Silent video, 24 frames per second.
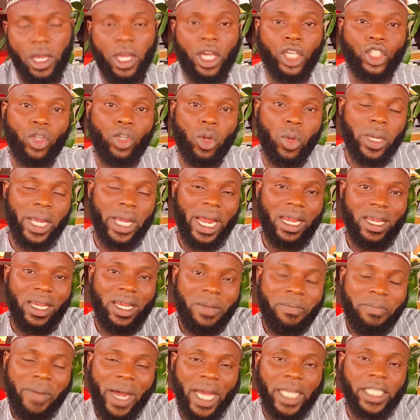So you can
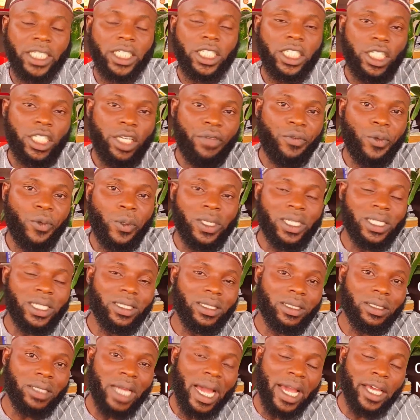imagine if you
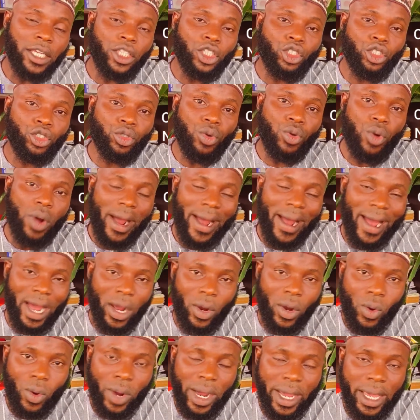decide to
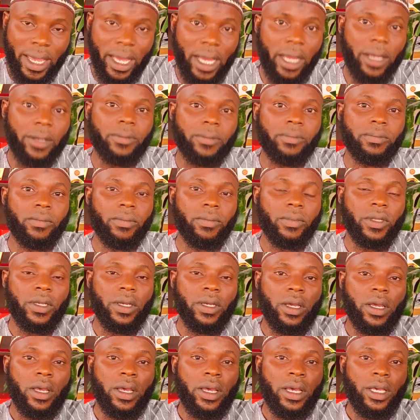acquire
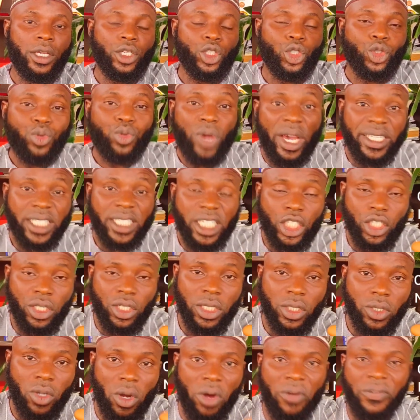20
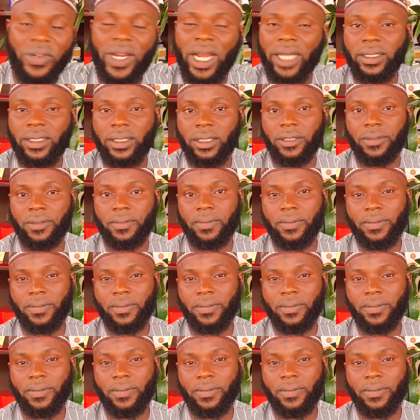units of that,